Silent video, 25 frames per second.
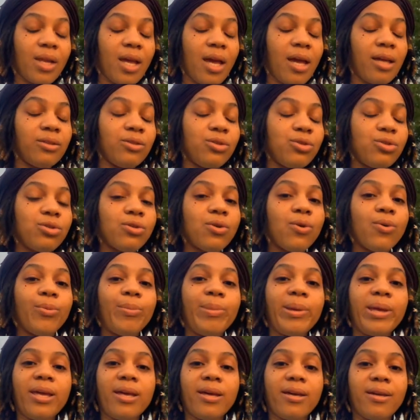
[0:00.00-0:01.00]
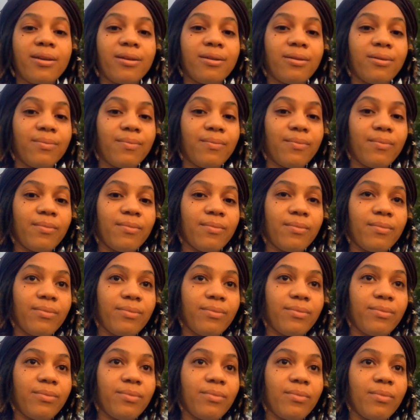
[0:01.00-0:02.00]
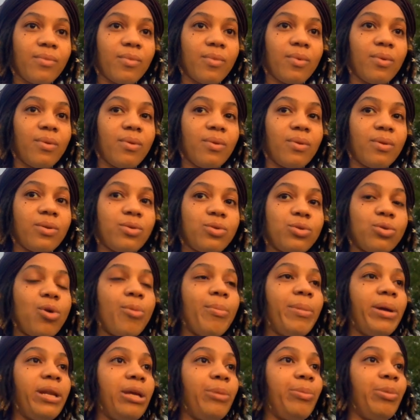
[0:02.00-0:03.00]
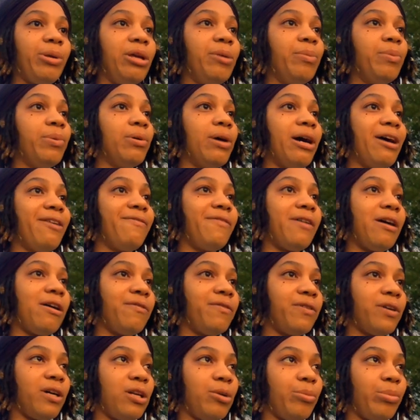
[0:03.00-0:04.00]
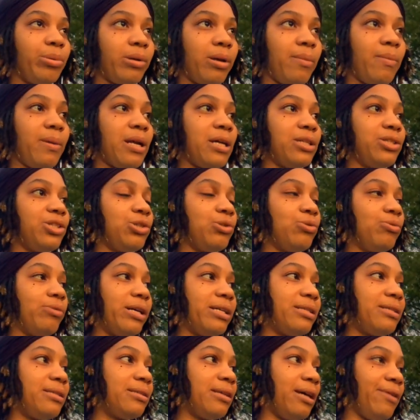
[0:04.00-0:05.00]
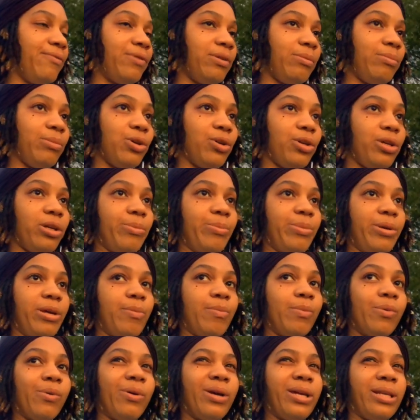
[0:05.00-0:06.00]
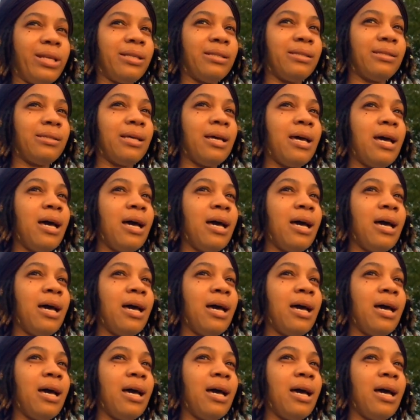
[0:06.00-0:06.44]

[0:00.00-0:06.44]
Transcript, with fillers: And so be it. So many people have filed for unemployment. I just read 7 million people, and it's